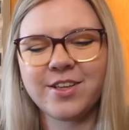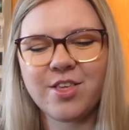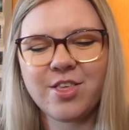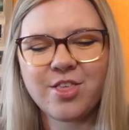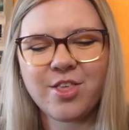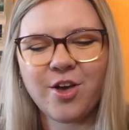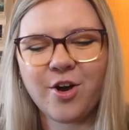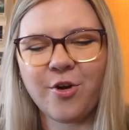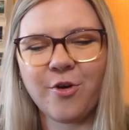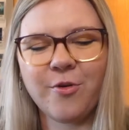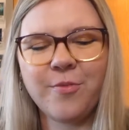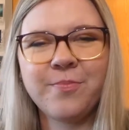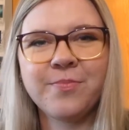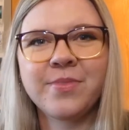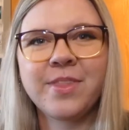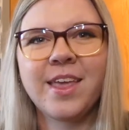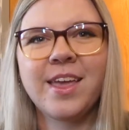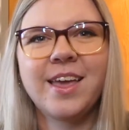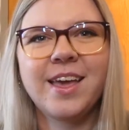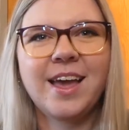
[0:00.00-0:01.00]
So,
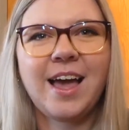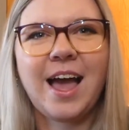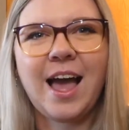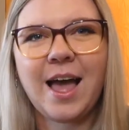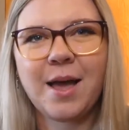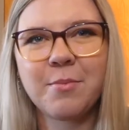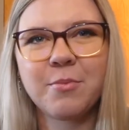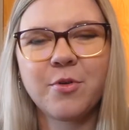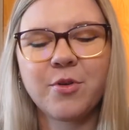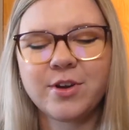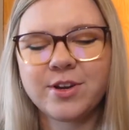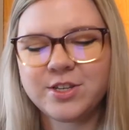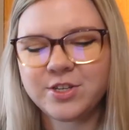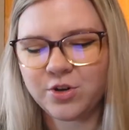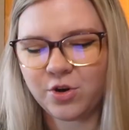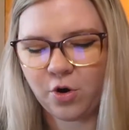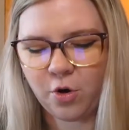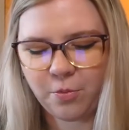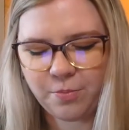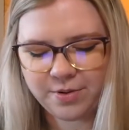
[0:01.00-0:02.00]
I'm going
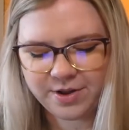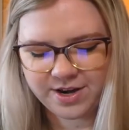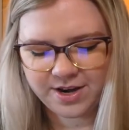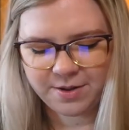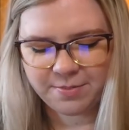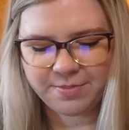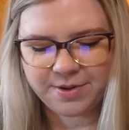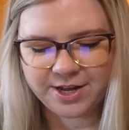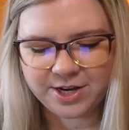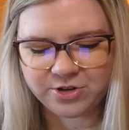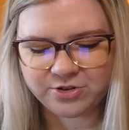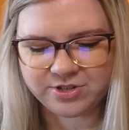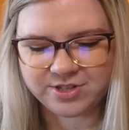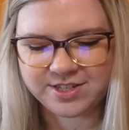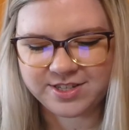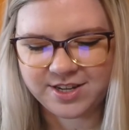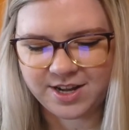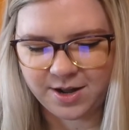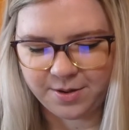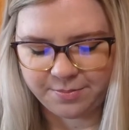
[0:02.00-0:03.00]
to open
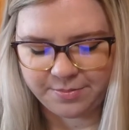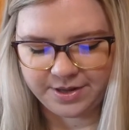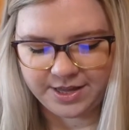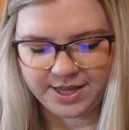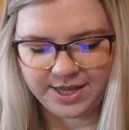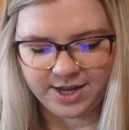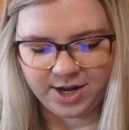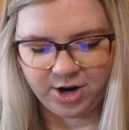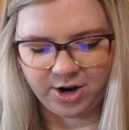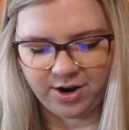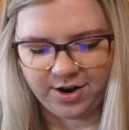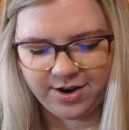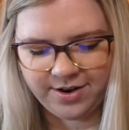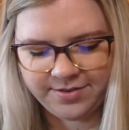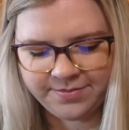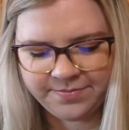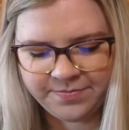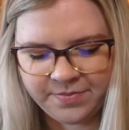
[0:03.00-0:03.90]
Pinterest up here.